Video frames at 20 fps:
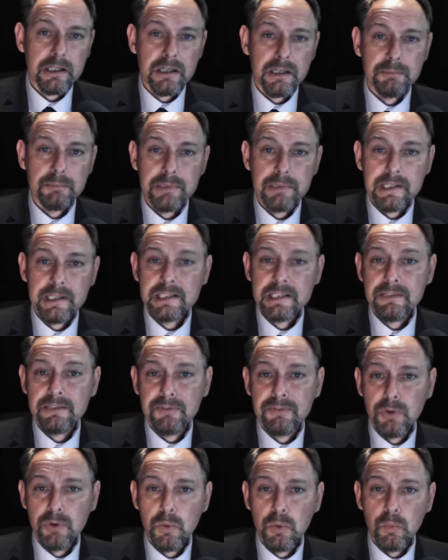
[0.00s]
companies
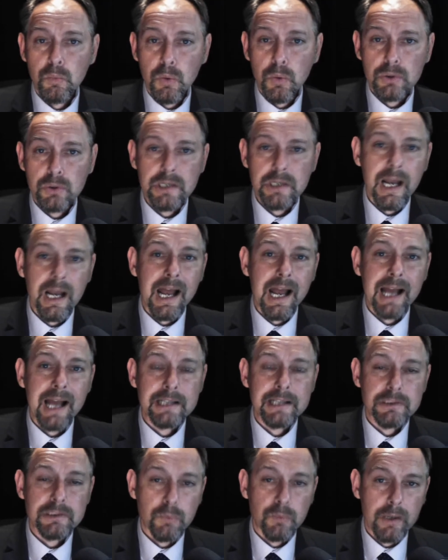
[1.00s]
for water
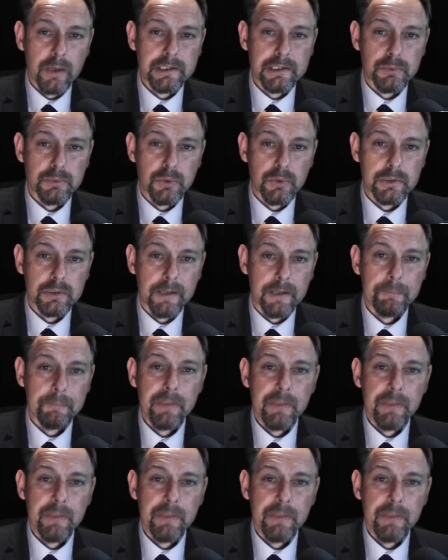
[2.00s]
and wastewater,